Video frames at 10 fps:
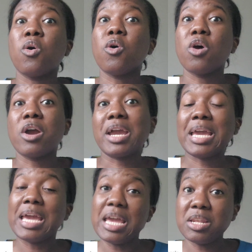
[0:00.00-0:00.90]
or
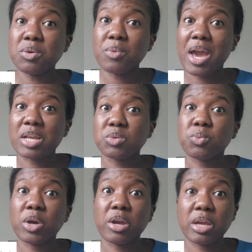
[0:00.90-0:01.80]
indirect,
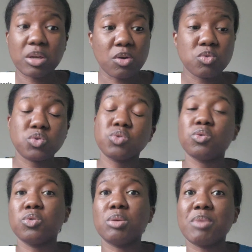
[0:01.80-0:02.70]
where it goes
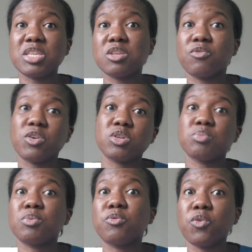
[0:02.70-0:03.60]
through the muscle
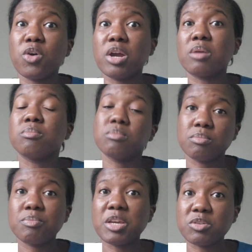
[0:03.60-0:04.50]
first before
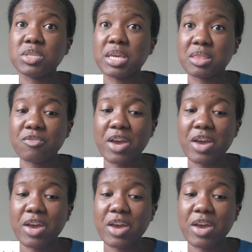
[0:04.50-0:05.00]
piercing the